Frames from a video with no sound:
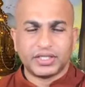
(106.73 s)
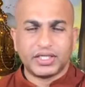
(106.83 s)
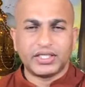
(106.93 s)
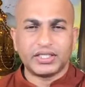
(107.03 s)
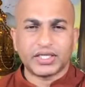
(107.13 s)

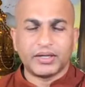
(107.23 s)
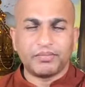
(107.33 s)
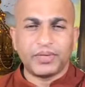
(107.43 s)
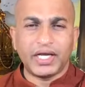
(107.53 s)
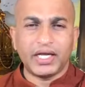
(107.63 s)
It is
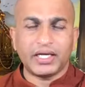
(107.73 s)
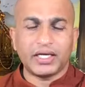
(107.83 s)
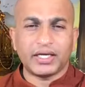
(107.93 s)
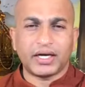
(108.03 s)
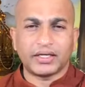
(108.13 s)

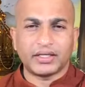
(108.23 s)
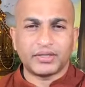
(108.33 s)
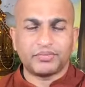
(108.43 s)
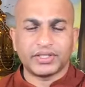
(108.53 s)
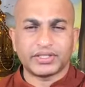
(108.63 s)
completely
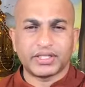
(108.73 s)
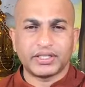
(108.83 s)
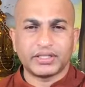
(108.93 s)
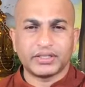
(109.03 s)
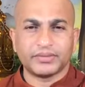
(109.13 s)

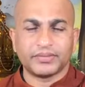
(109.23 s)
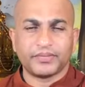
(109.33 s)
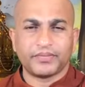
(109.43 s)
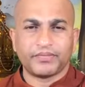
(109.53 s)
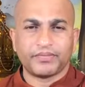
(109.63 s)
100%
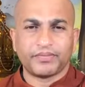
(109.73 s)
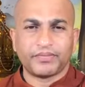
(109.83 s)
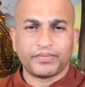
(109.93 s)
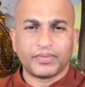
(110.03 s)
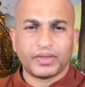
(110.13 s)

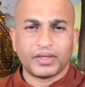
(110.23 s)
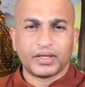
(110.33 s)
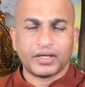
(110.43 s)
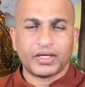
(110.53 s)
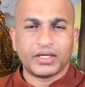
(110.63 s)

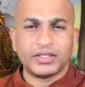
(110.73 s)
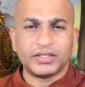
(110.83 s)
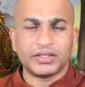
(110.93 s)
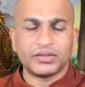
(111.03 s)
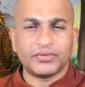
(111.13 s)

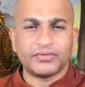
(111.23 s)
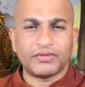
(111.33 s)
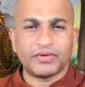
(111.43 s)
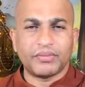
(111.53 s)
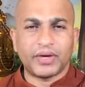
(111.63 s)
condition of
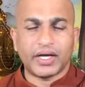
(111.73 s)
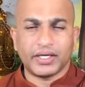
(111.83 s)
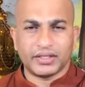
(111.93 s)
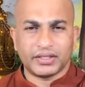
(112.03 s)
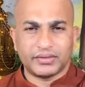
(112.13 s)
our
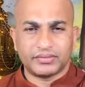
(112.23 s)
mind.